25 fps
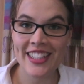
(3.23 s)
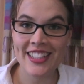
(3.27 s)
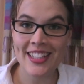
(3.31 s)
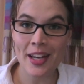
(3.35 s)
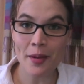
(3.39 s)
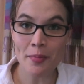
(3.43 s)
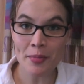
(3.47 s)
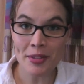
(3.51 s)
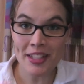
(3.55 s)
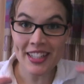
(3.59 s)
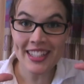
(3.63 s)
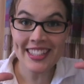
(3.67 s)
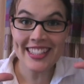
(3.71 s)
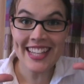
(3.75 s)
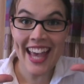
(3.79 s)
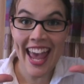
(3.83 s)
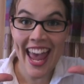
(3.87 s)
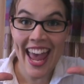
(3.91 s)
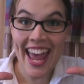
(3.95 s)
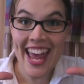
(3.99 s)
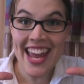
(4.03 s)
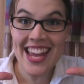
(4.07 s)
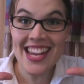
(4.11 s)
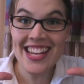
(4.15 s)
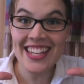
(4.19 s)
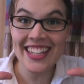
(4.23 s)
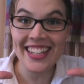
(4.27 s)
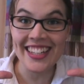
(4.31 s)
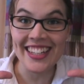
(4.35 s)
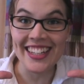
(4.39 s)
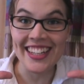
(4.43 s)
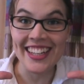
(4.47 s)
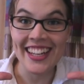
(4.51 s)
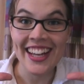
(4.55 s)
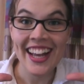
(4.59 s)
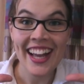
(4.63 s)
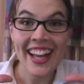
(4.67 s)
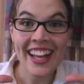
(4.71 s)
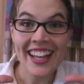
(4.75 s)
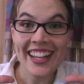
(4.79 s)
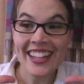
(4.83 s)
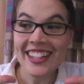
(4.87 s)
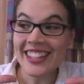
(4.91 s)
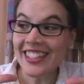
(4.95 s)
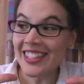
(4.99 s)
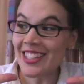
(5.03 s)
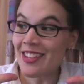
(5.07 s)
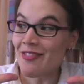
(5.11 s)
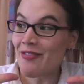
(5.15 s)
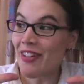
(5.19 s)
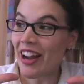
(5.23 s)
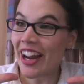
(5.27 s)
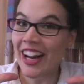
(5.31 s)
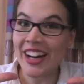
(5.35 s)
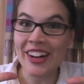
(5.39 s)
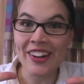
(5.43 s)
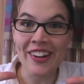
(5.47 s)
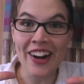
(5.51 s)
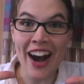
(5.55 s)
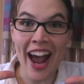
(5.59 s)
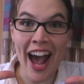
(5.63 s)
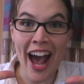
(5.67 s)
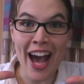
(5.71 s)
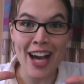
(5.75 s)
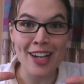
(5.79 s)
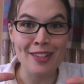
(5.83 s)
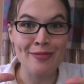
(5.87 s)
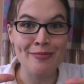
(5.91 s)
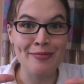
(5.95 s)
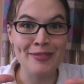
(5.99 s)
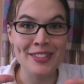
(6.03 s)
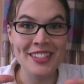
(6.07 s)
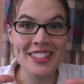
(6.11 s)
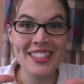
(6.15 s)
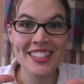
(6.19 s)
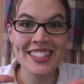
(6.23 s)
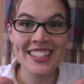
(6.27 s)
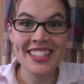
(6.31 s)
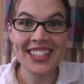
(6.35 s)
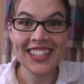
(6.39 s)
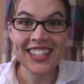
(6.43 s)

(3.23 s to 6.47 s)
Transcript: Chapter 10! Look at my grabs!